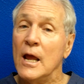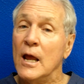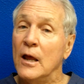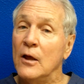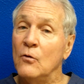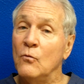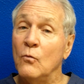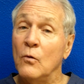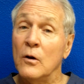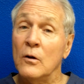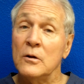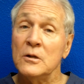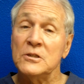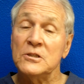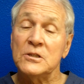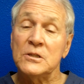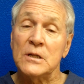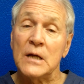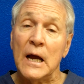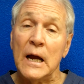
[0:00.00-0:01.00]
and wear it
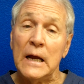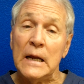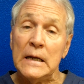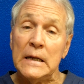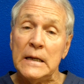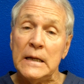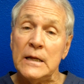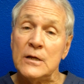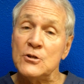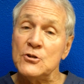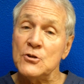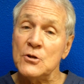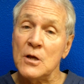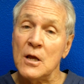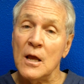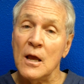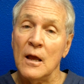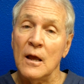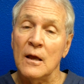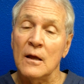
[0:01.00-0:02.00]
as tightly as you
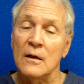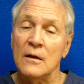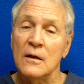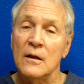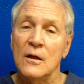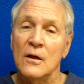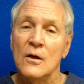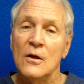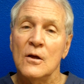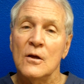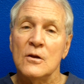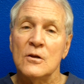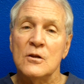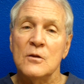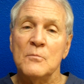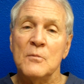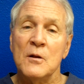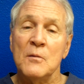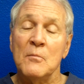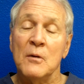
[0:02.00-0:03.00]
can
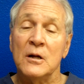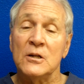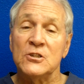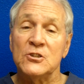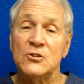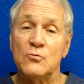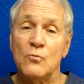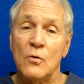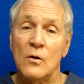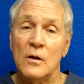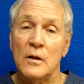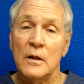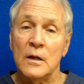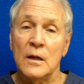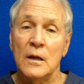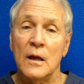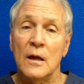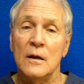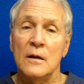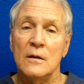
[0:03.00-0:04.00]
to minimize
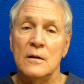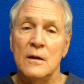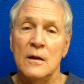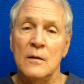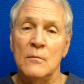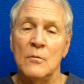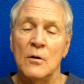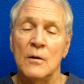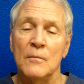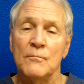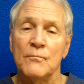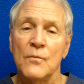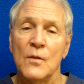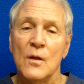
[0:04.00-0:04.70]
swelling and edema.